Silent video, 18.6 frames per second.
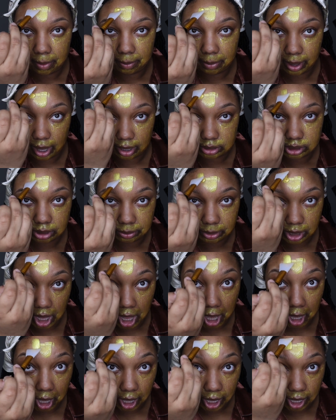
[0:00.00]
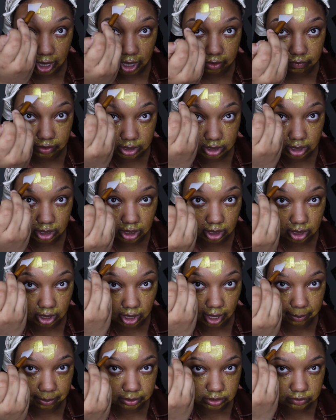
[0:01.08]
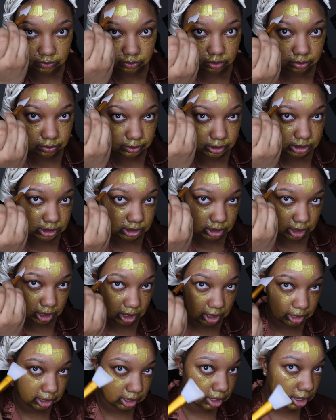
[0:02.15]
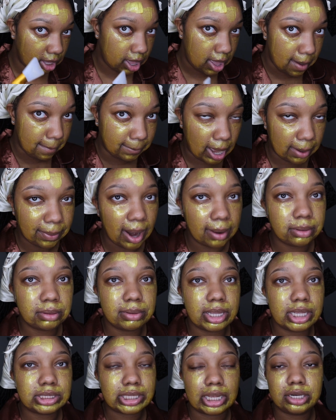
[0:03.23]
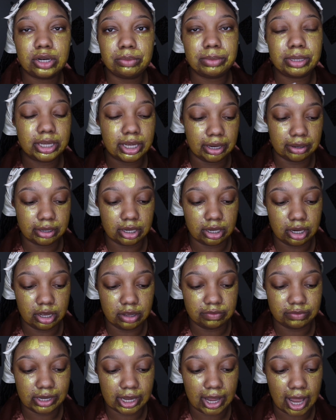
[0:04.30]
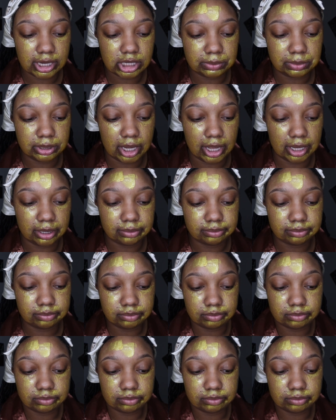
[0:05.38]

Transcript: But I also be like, everything happens for a reason. Like, my problem is I don't be caring enough. Like, I just be like,